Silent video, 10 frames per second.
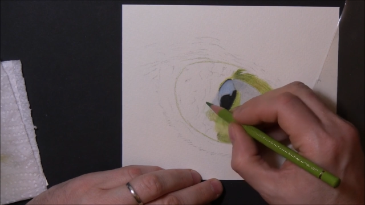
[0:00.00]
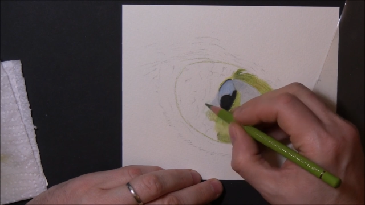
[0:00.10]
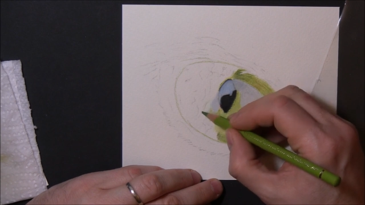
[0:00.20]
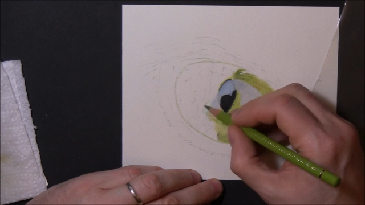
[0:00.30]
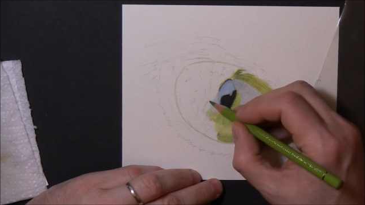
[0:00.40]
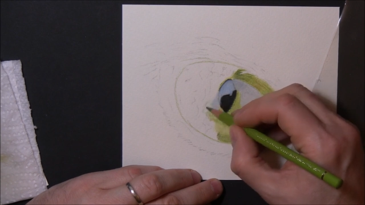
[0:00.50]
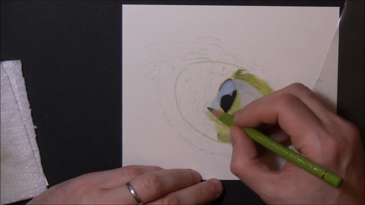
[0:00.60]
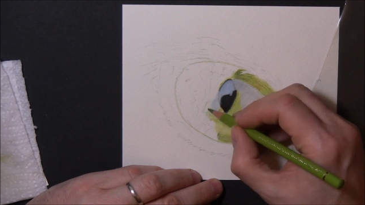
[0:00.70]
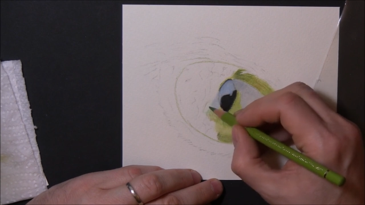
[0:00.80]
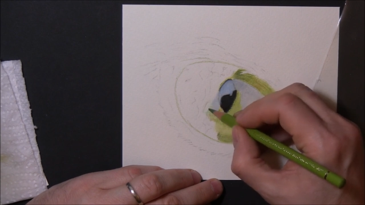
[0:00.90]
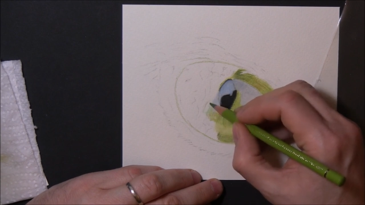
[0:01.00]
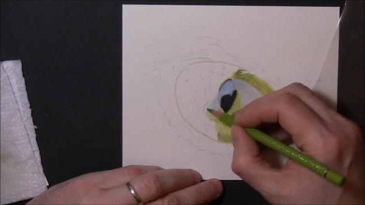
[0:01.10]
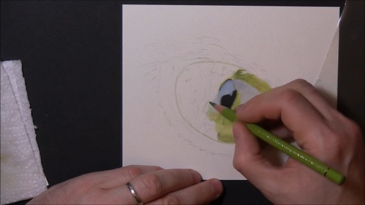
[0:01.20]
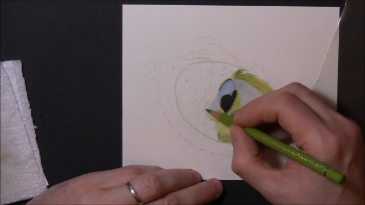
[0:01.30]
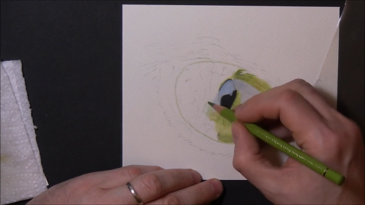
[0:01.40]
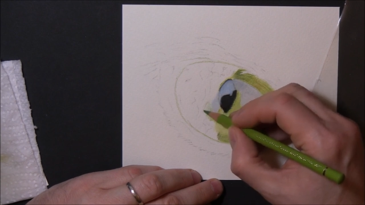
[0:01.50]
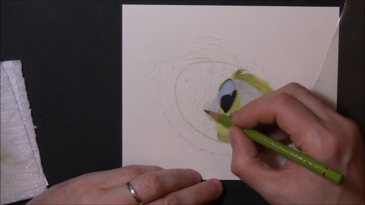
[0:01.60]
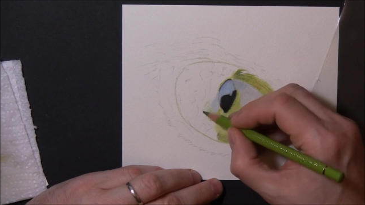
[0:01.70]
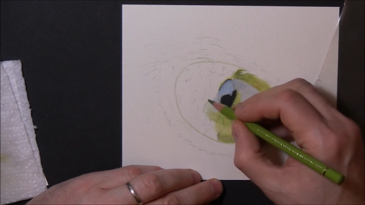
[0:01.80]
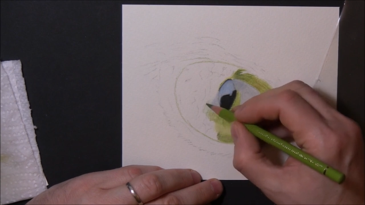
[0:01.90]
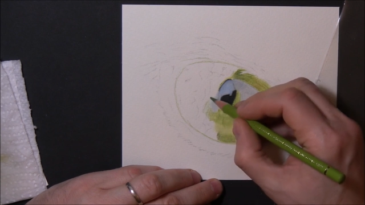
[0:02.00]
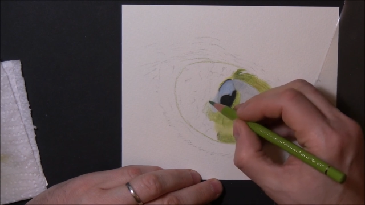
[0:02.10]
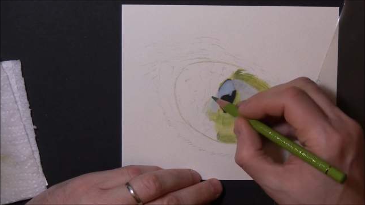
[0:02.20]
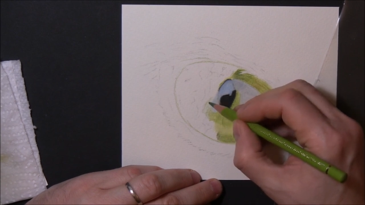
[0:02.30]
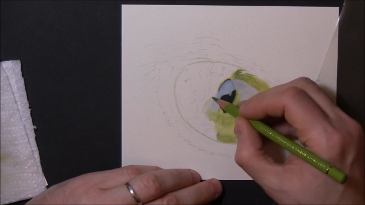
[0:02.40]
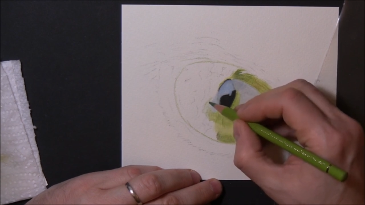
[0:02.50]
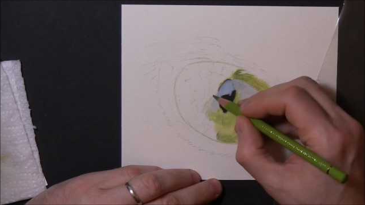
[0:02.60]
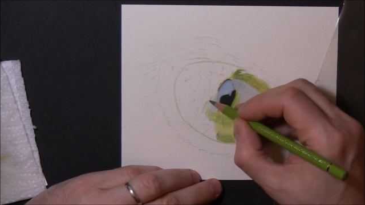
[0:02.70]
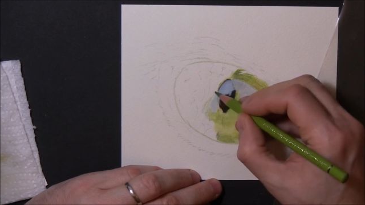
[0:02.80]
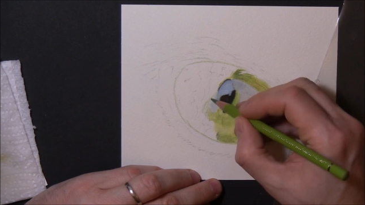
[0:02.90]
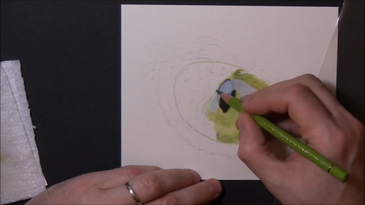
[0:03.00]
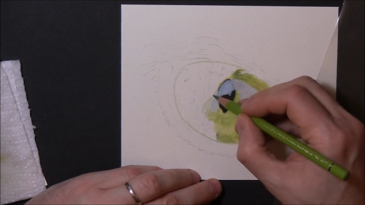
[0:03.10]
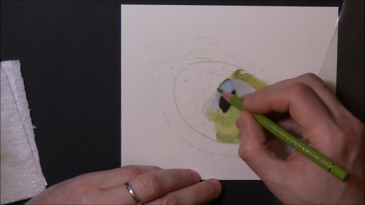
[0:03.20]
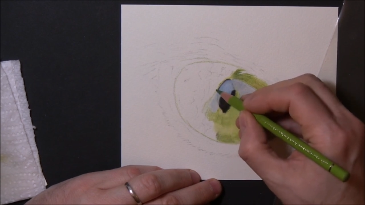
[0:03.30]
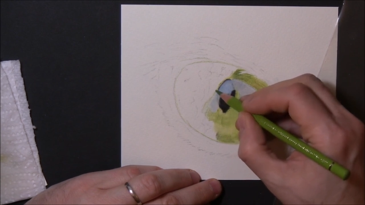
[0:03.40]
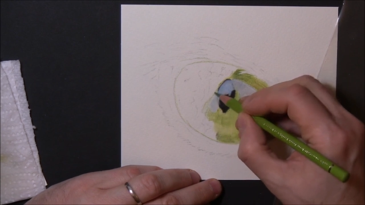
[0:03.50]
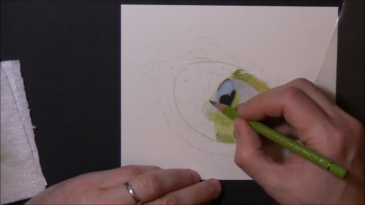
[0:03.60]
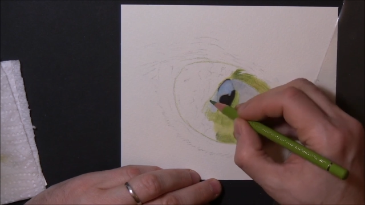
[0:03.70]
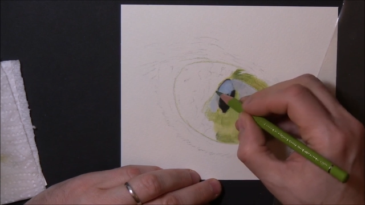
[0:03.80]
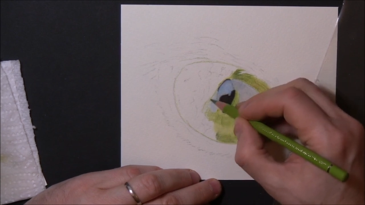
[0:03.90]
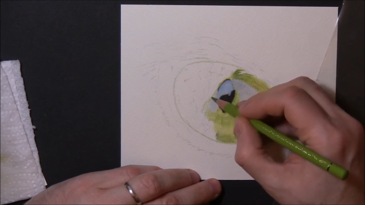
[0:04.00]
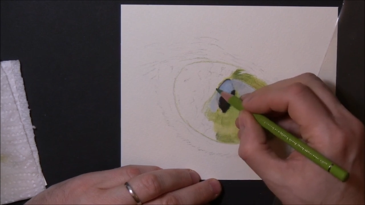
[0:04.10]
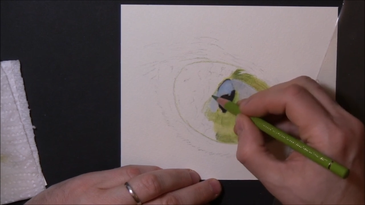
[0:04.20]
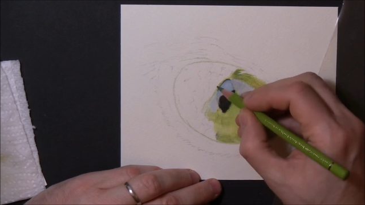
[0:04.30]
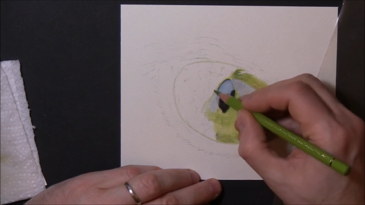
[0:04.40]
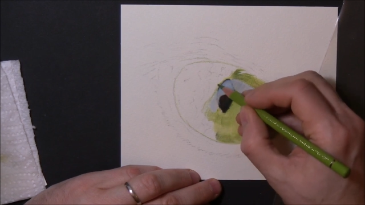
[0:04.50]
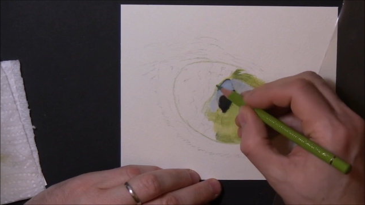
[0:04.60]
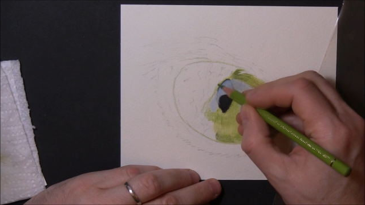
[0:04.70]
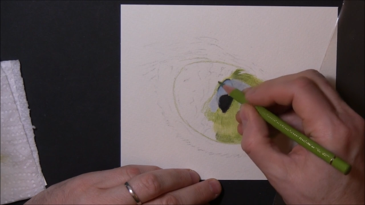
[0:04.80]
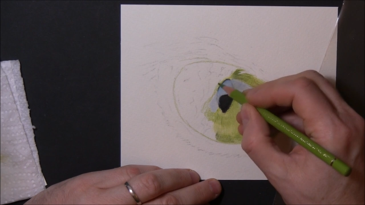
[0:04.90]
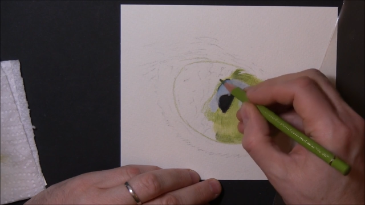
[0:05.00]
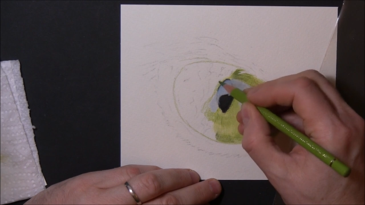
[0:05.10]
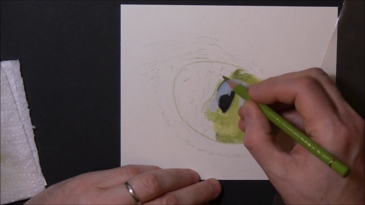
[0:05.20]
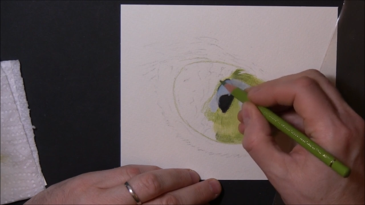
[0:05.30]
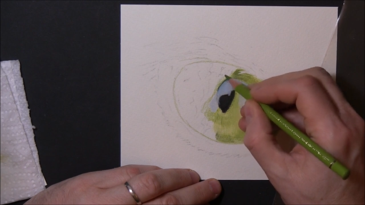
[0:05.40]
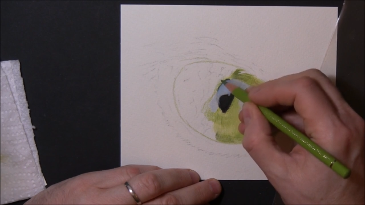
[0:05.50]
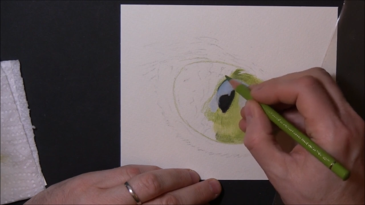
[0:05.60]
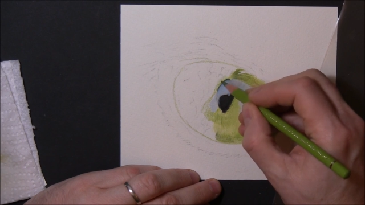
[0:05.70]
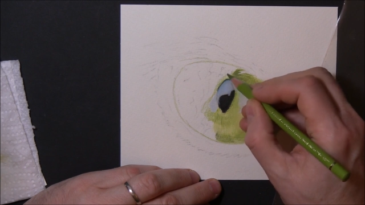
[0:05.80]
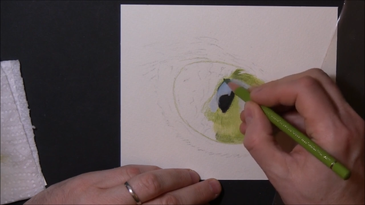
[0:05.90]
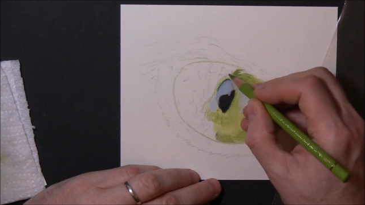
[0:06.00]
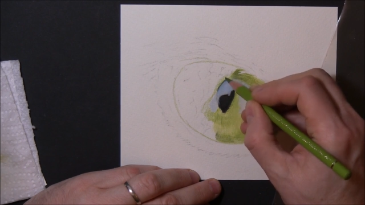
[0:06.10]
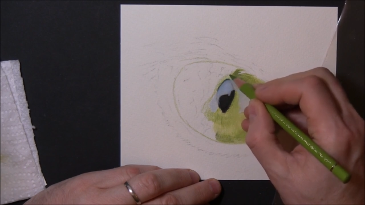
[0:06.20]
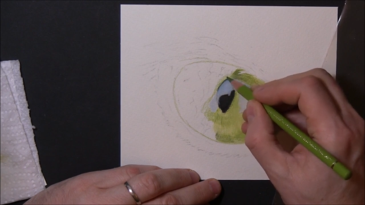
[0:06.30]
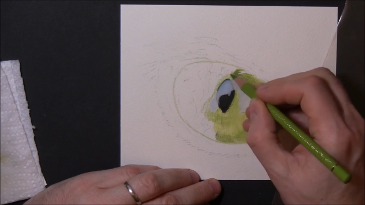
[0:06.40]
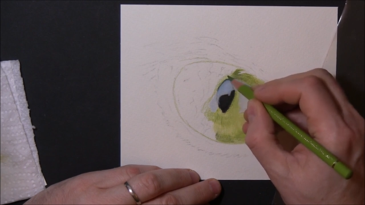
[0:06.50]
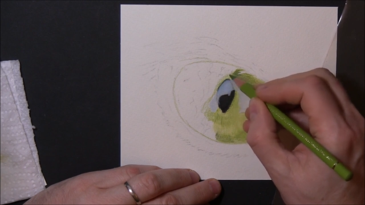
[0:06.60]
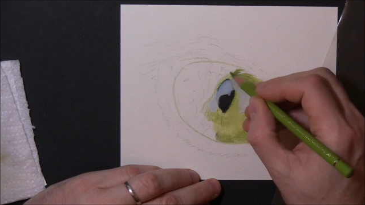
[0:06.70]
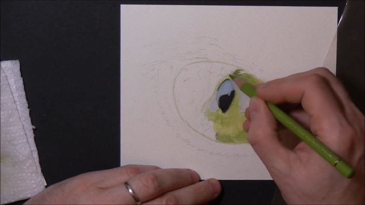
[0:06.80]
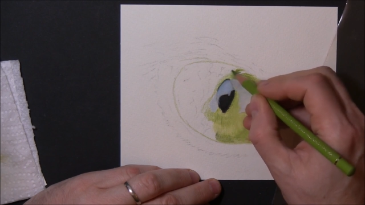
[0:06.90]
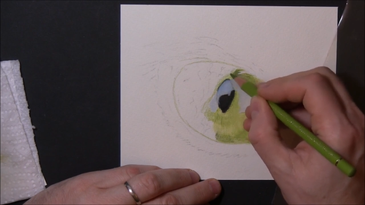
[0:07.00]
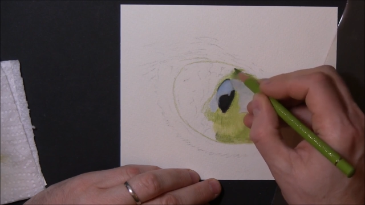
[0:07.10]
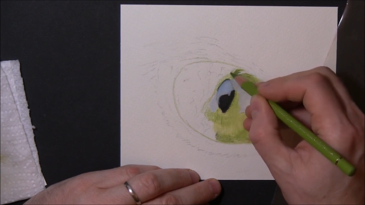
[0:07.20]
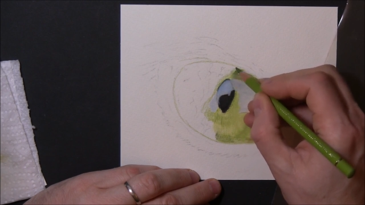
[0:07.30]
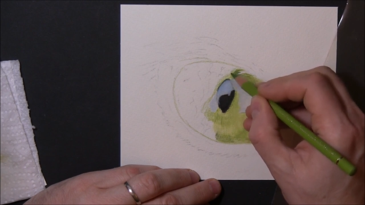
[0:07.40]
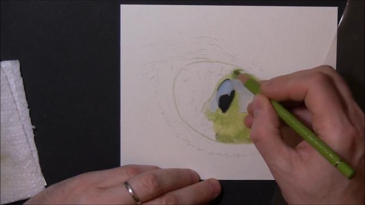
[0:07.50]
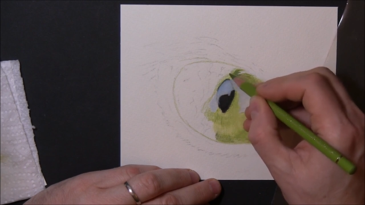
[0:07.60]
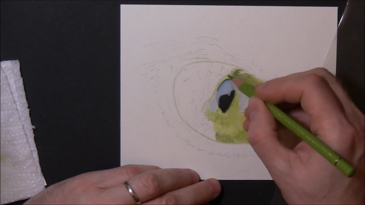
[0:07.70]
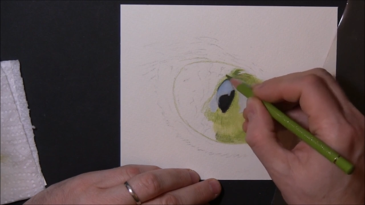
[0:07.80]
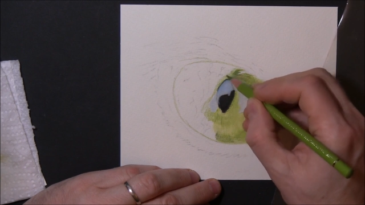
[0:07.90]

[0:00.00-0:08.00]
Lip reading: Nobody's mouth can be seen.